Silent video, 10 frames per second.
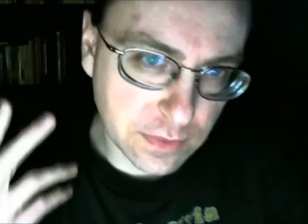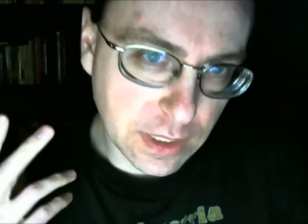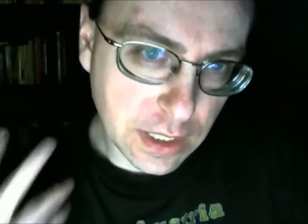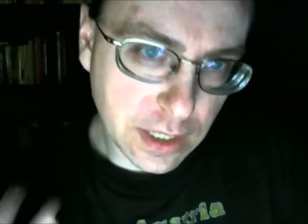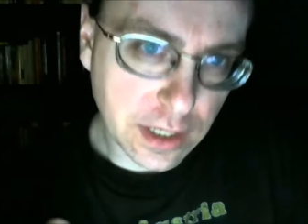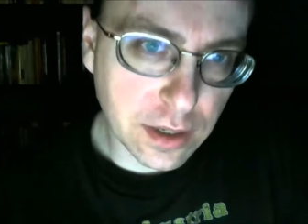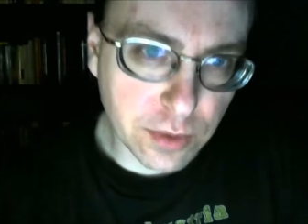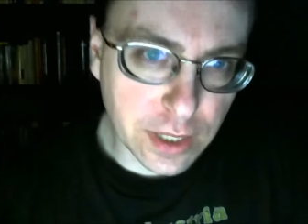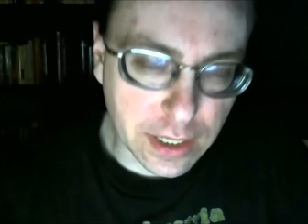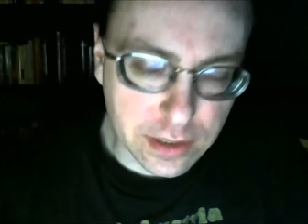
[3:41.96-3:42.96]
And I gotta
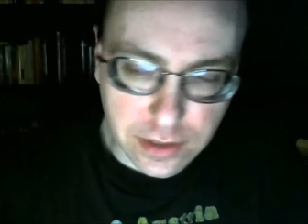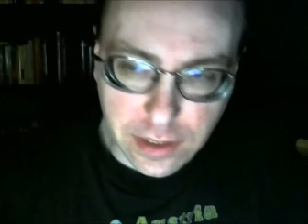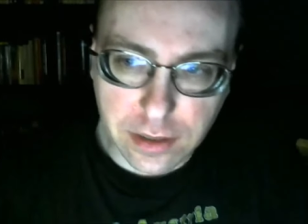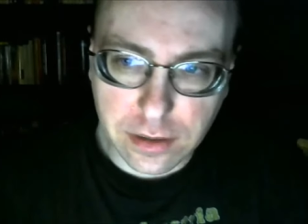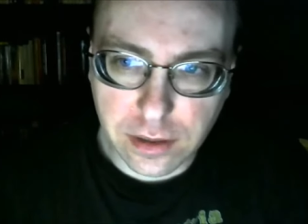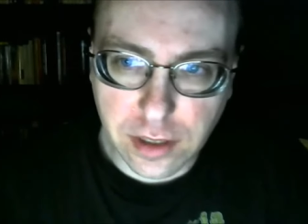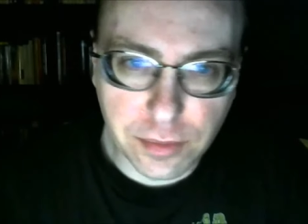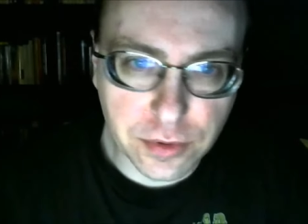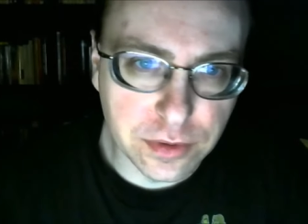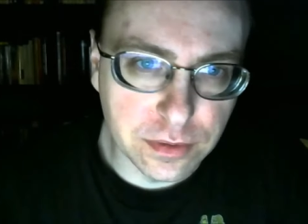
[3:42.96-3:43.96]
react to that. A
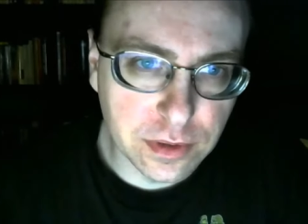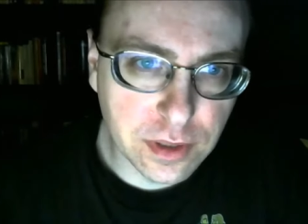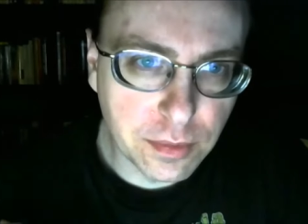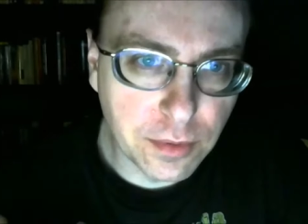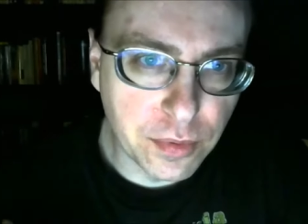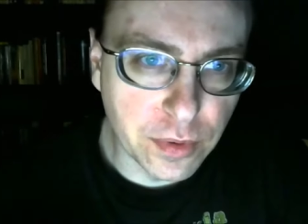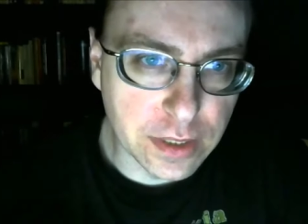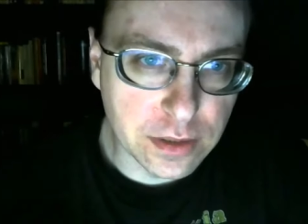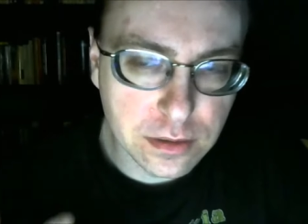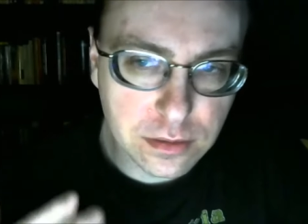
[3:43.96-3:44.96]
couple couple
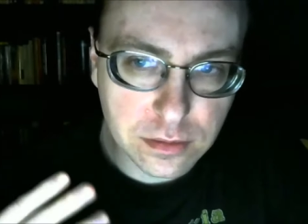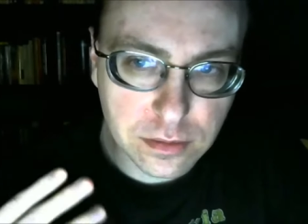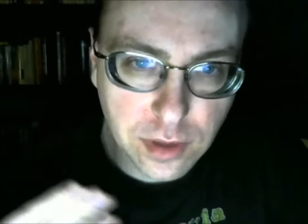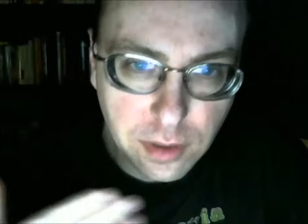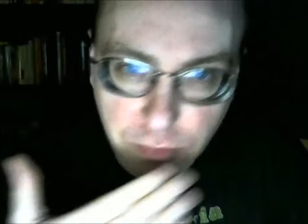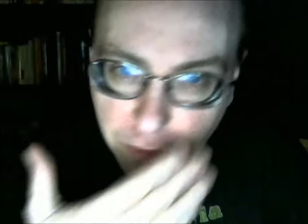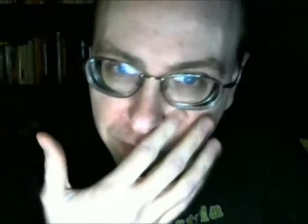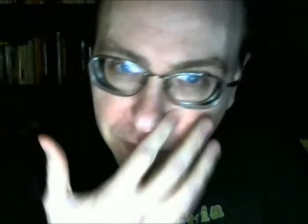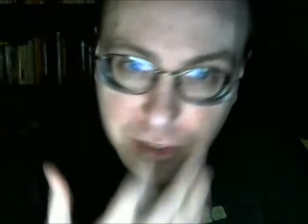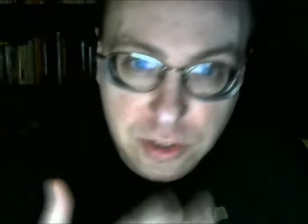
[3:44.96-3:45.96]
points.
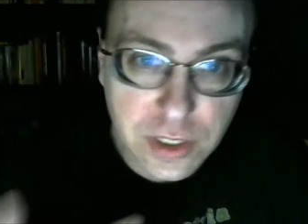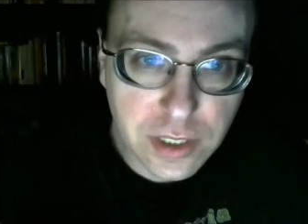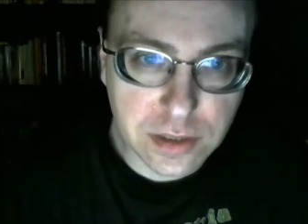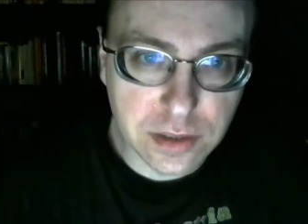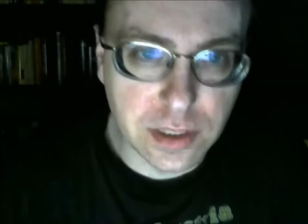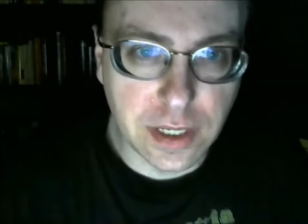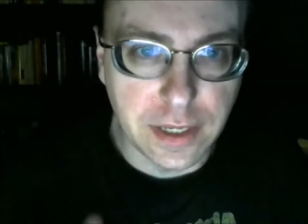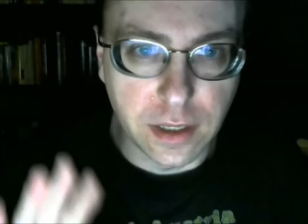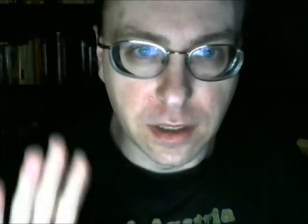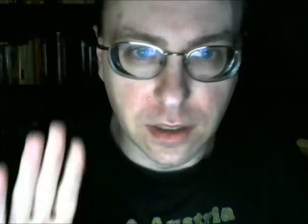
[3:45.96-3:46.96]
Briefly, she doesn't
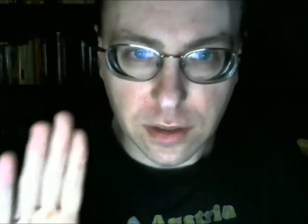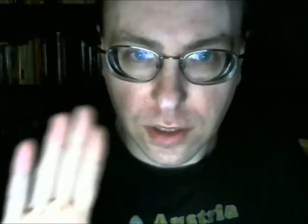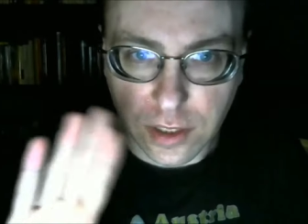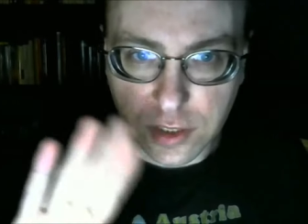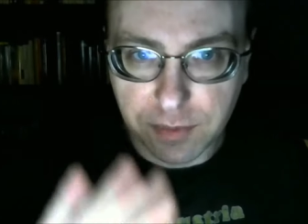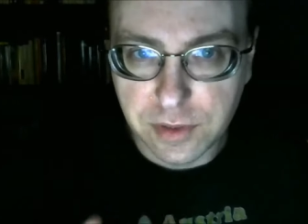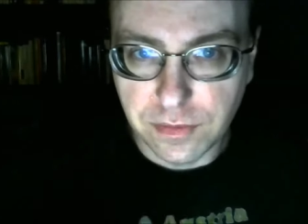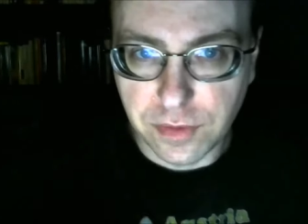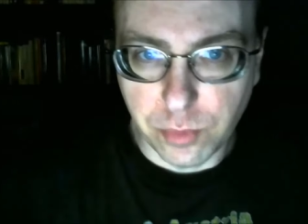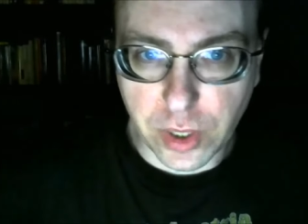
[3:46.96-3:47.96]
say a
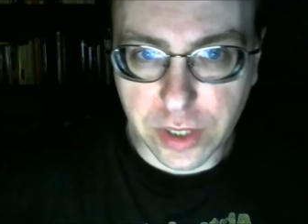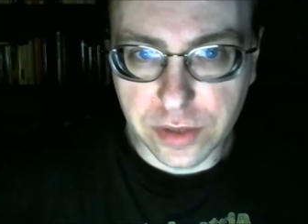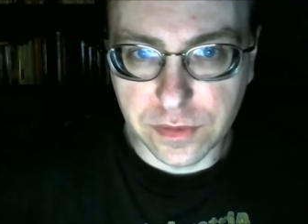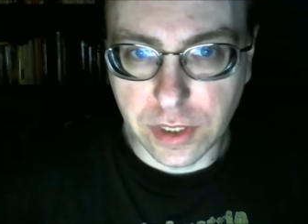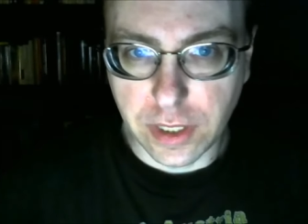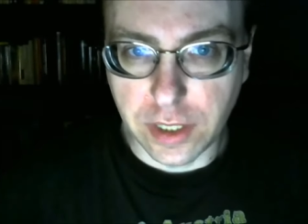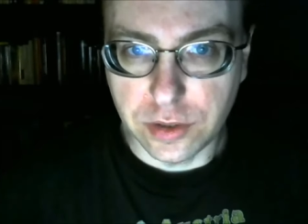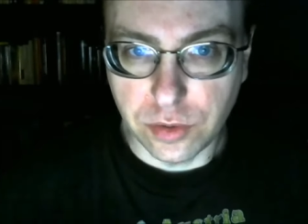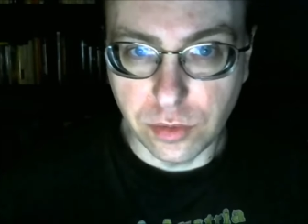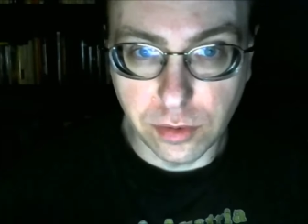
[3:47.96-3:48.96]
specific branch of
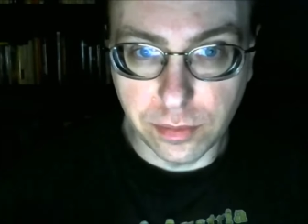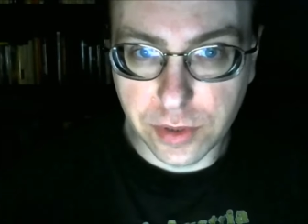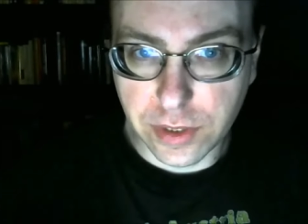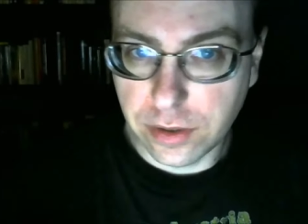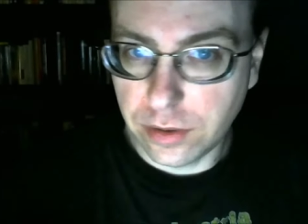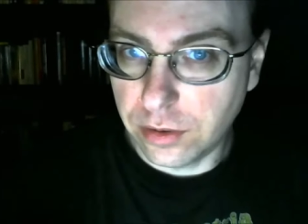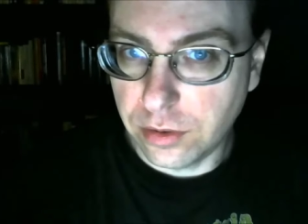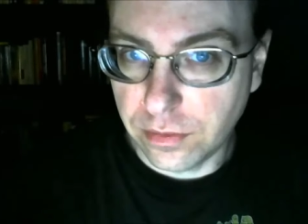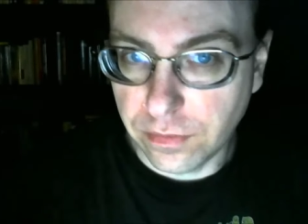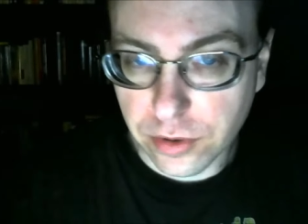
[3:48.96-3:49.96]
science or a particular
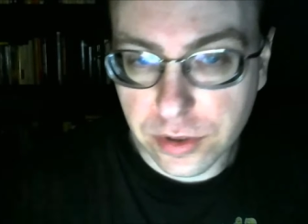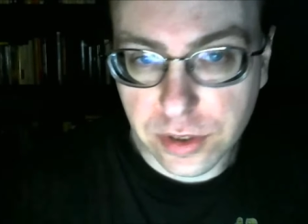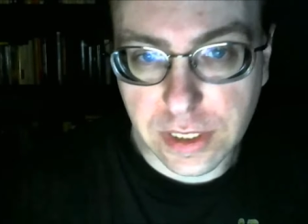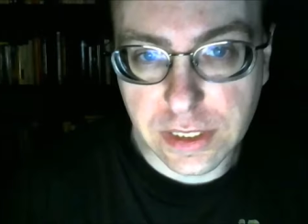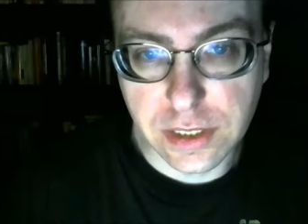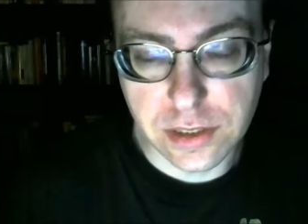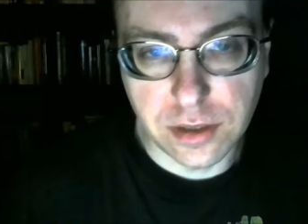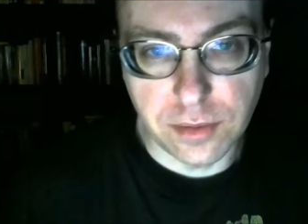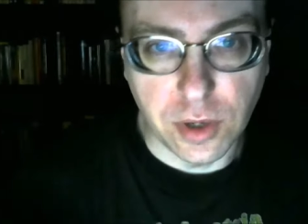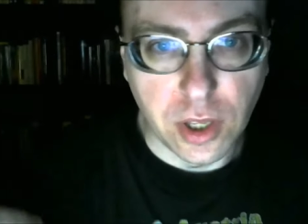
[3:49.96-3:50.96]
university system